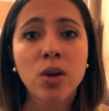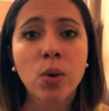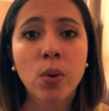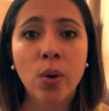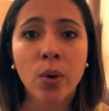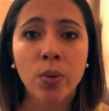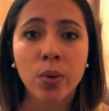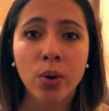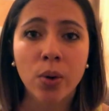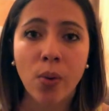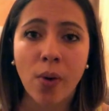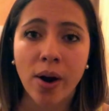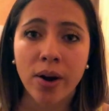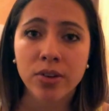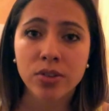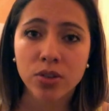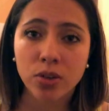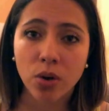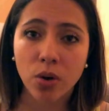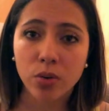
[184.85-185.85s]
you are
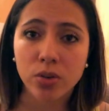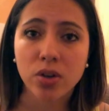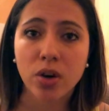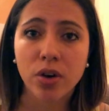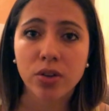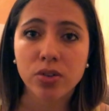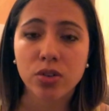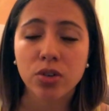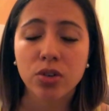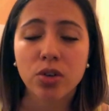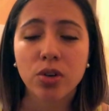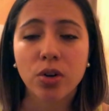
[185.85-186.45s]
required to go talk to